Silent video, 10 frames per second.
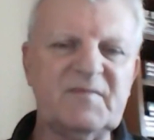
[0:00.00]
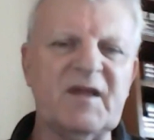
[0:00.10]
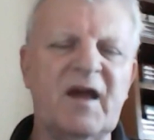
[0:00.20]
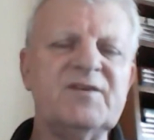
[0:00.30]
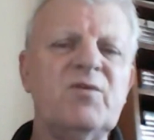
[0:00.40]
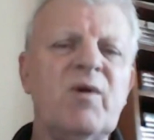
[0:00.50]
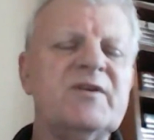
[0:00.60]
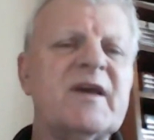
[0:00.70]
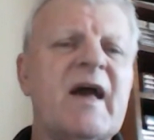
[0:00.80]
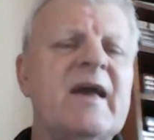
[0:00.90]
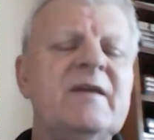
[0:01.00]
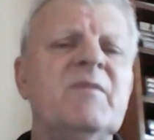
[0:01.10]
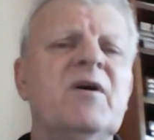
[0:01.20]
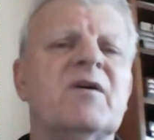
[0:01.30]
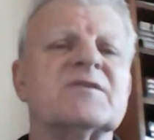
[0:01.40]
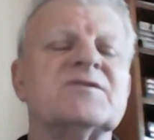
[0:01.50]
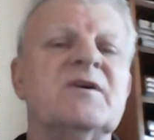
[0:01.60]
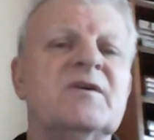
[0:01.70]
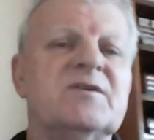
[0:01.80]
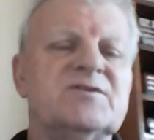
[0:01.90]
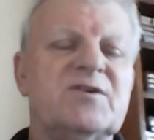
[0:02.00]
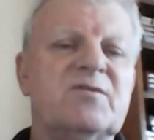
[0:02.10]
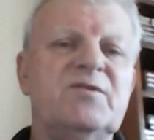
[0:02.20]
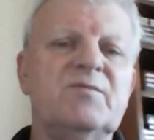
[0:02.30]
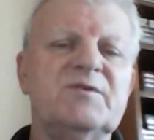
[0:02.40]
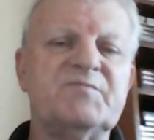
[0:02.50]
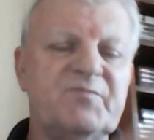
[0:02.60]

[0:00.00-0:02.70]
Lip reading: and you only get 8 marks. So you would